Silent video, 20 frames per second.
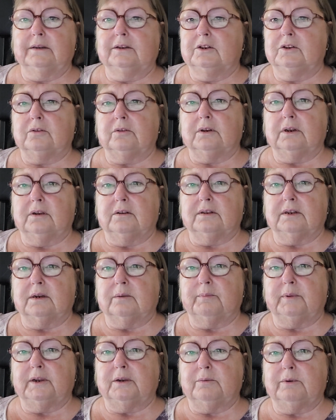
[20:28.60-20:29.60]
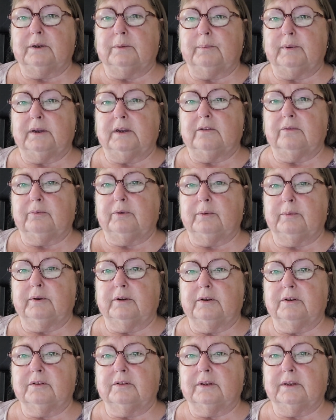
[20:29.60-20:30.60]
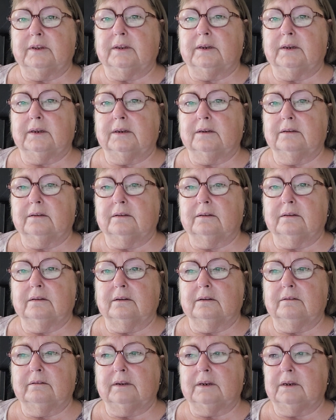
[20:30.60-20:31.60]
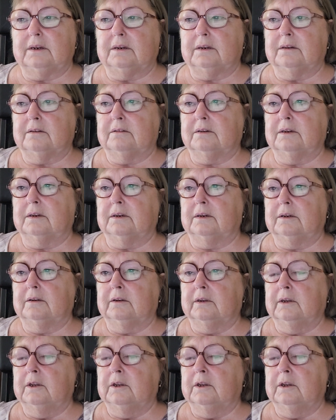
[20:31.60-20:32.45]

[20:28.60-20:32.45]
God knows how big we'd be if we weren't doing that. I really don't know.